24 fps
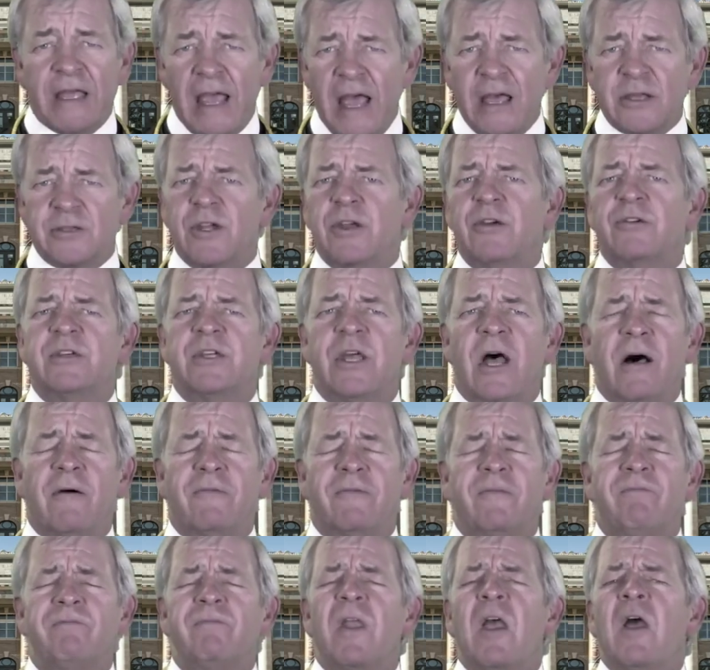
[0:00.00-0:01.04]
ask yourself,
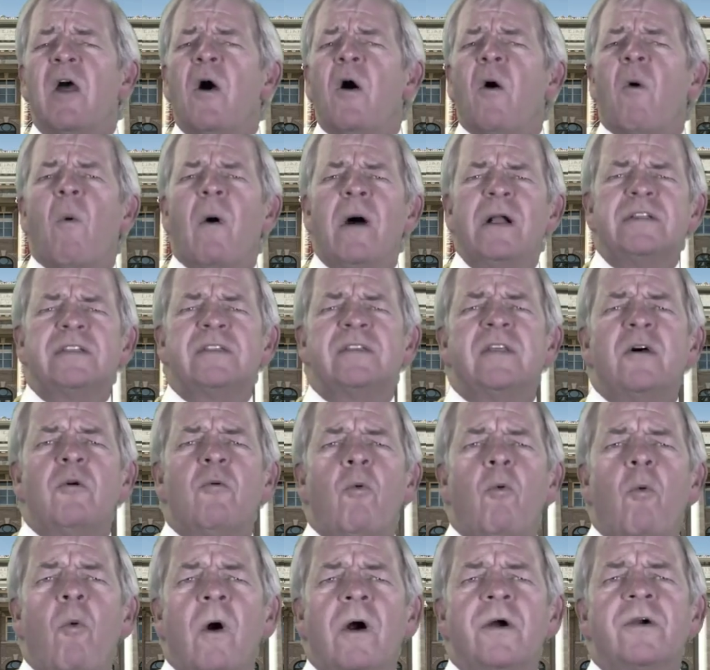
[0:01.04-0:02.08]
what's the
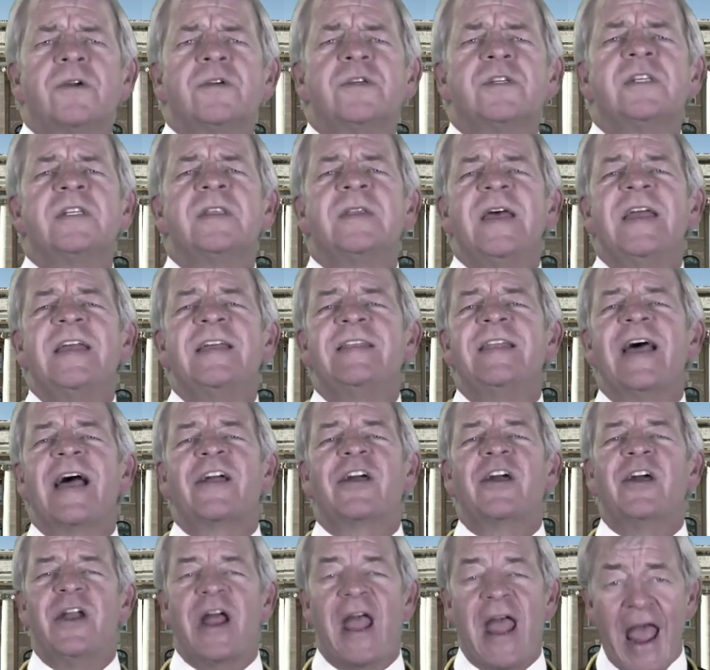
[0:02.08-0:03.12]
worst thing that
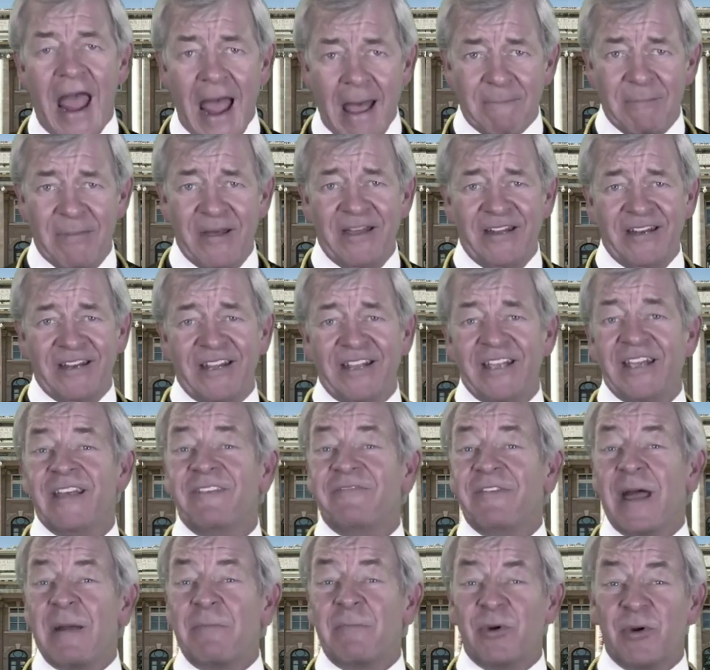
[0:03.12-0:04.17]
could happen
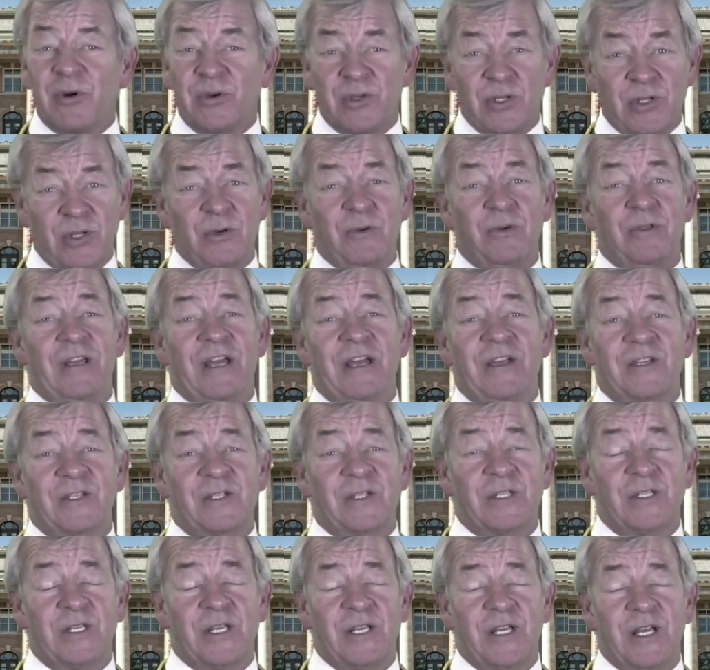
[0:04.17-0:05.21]
if I pursue
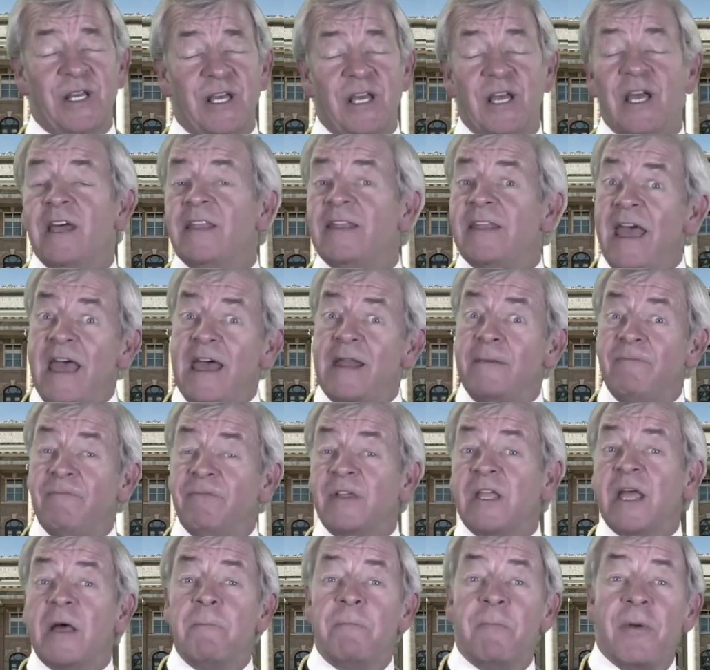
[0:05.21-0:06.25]
this? Then
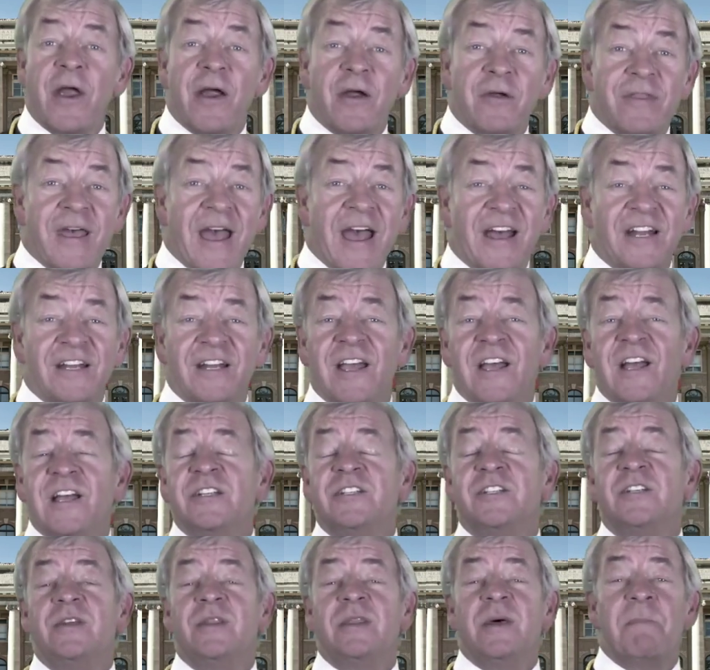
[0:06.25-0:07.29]
compare that
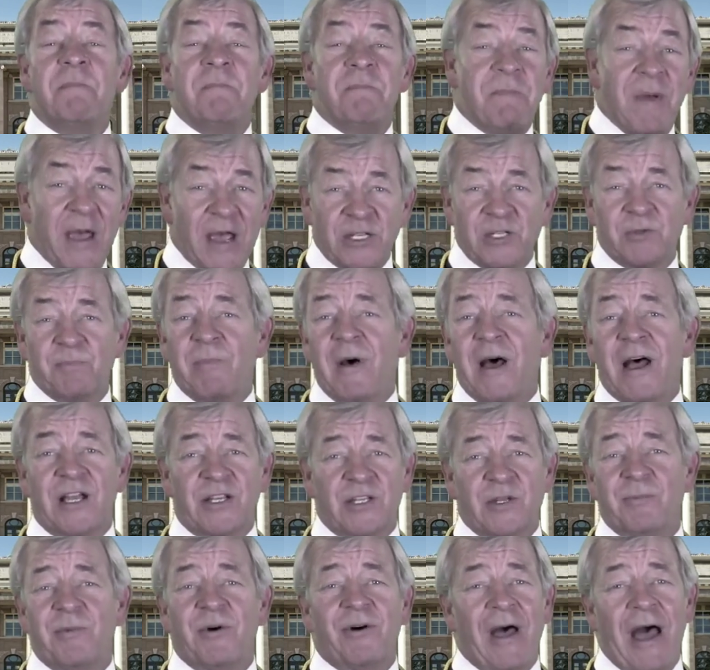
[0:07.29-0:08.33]
to the best
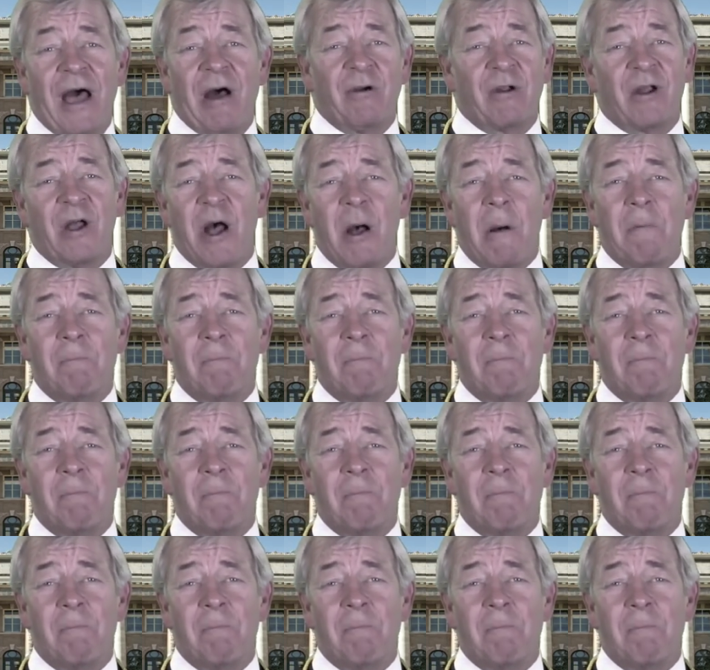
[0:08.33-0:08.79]
possible outcome.